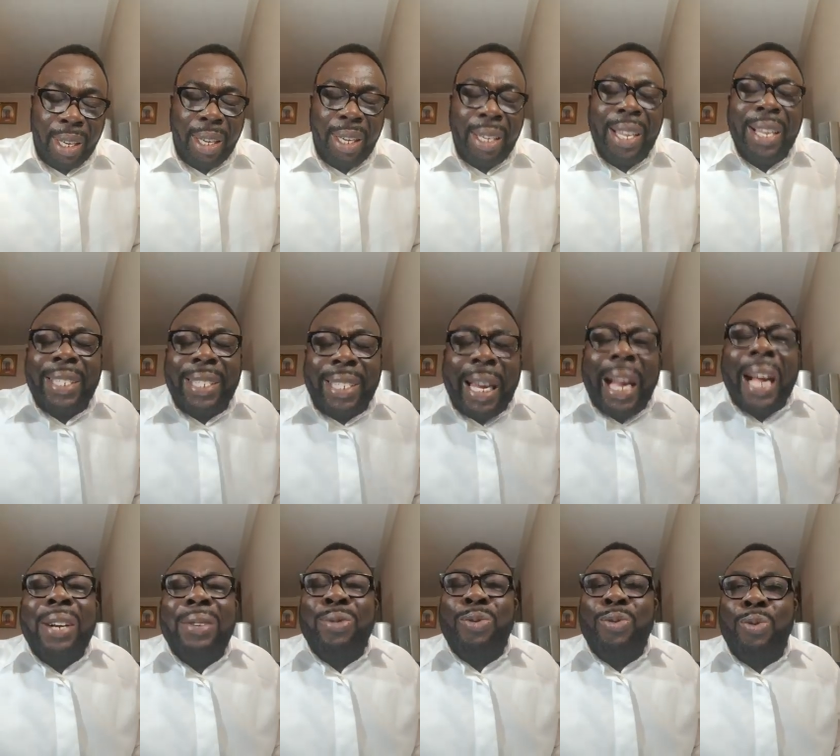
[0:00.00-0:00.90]
The
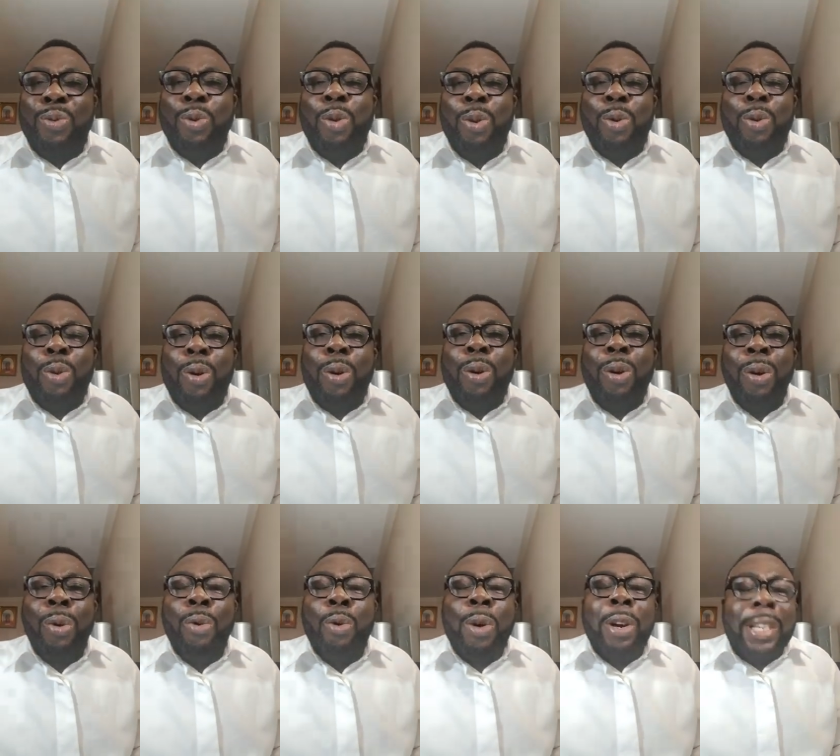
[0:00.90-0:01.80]
child will,
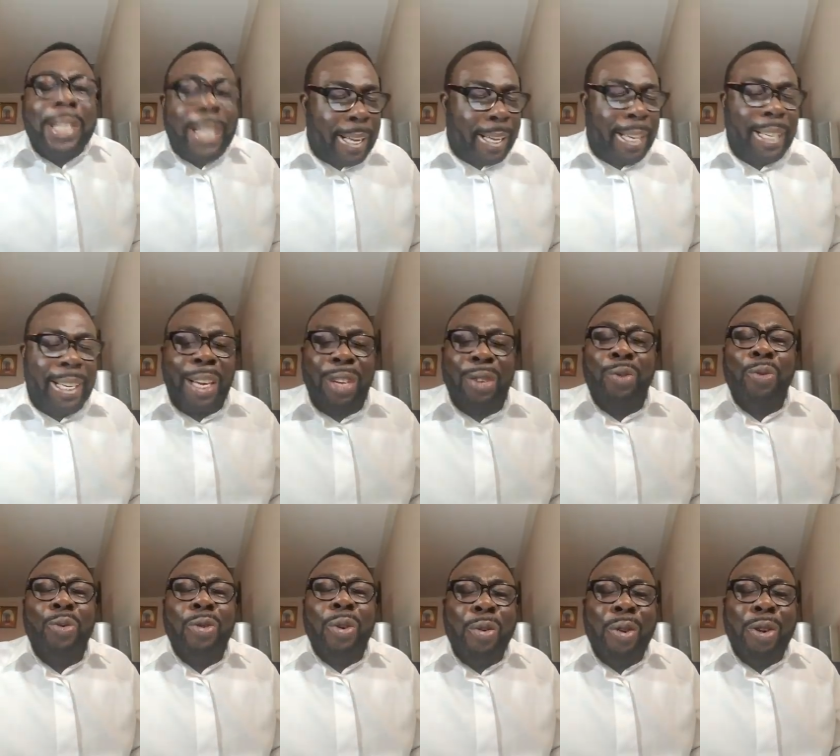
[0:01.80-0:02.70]
will, take it and
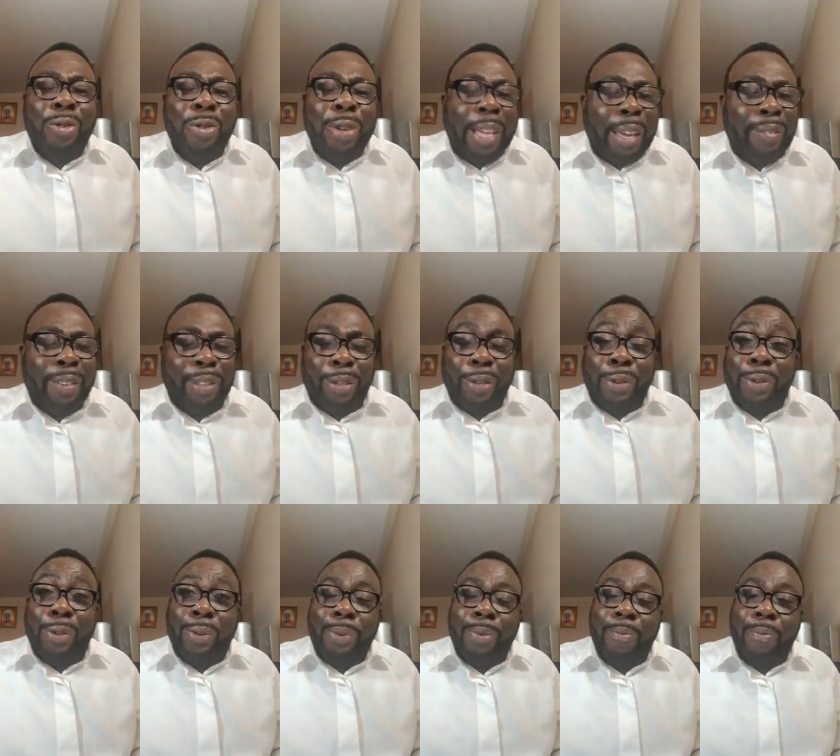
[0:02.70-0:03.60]
do no one will give it to
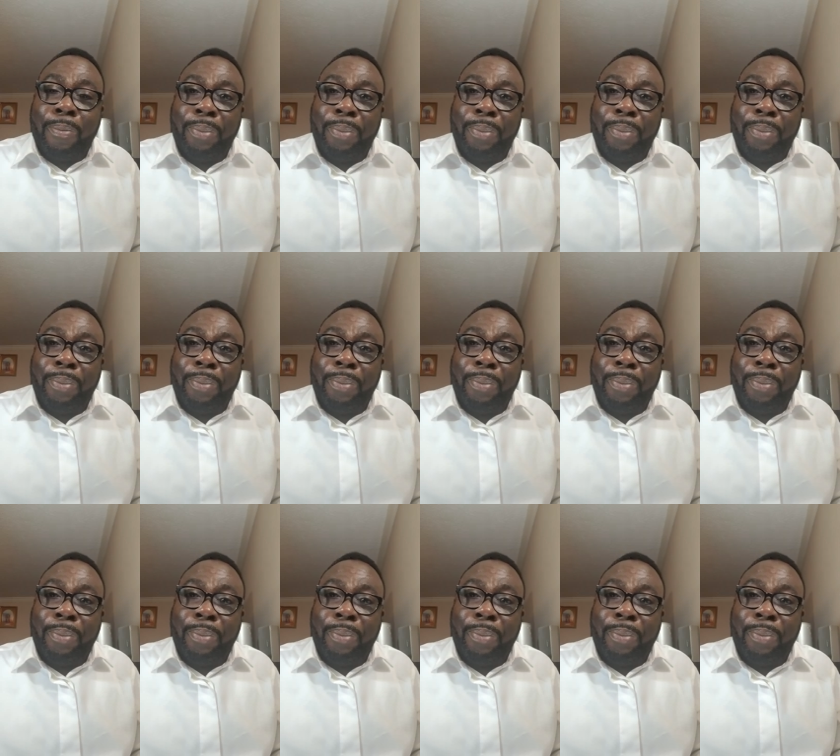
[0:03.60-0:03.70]
you.